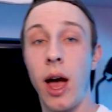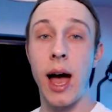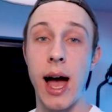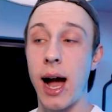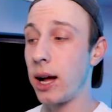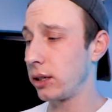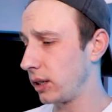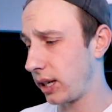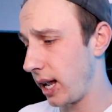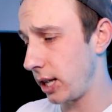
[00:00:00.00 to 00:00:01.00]

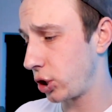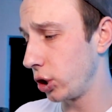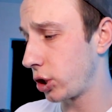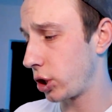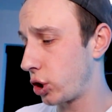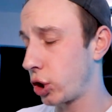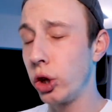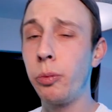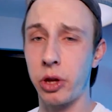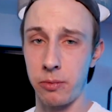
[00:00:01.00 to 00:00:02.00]
And it's just
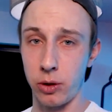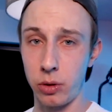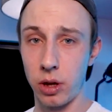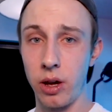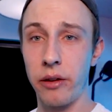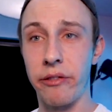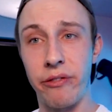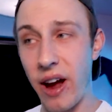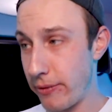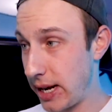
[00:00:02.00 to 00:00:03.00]
super smooth,
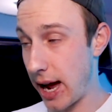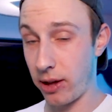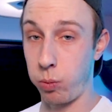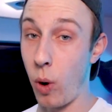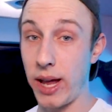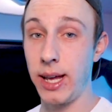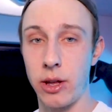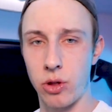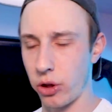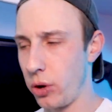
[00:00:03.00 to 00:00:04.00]
very nice weight.
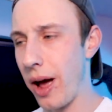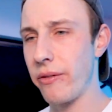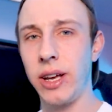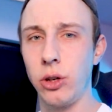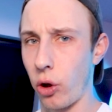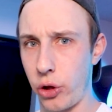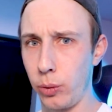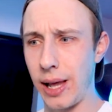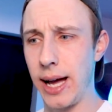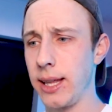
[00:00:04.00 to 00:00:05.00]
It's not too heavy, not
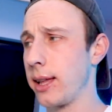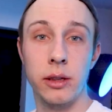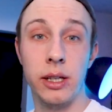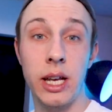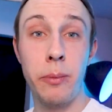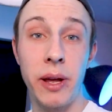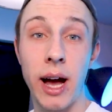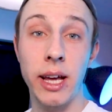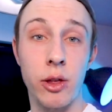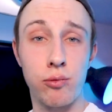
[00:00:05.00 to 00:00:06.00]
too light. The
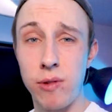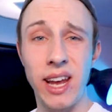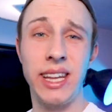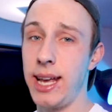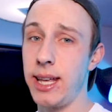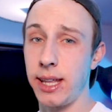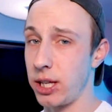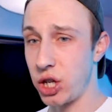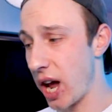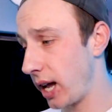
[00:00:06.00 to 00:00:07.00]
DPI is really easy
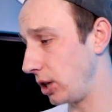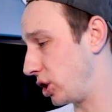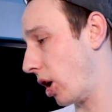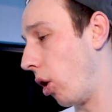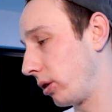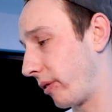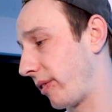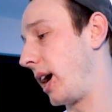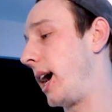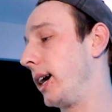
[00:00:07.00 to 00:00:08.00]
to change on the
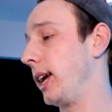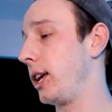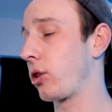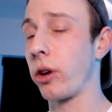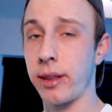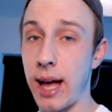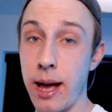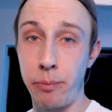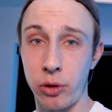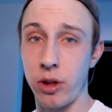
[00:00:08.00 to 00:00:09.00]
fly. It's got
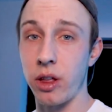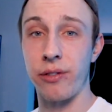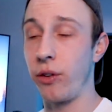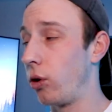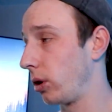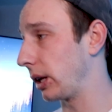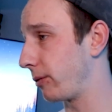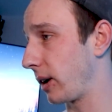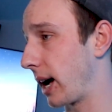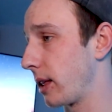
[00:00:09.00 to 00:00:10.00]
side buttons for all
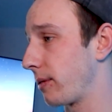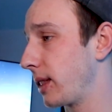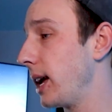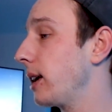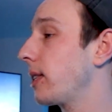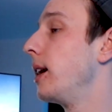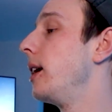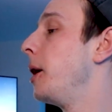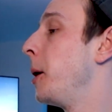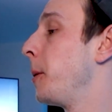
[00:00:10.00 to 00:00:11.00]
different kinds of things.
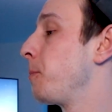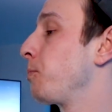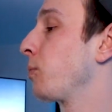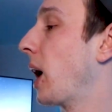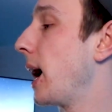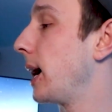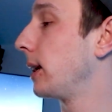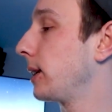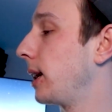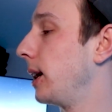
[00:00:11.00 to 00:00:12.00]

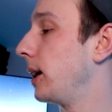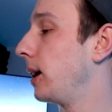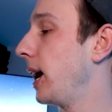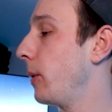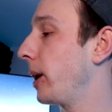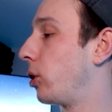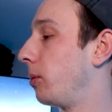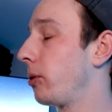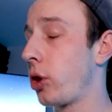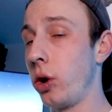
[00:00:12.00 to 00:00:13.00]
And here we
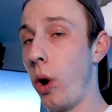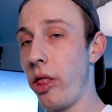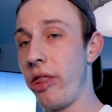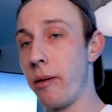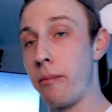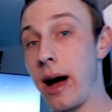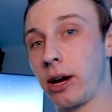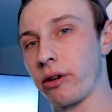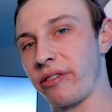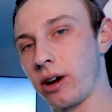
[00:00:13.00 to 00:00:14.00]
come to the
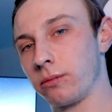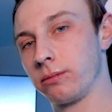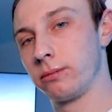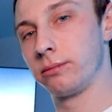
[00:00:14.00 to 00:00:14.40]
microphone.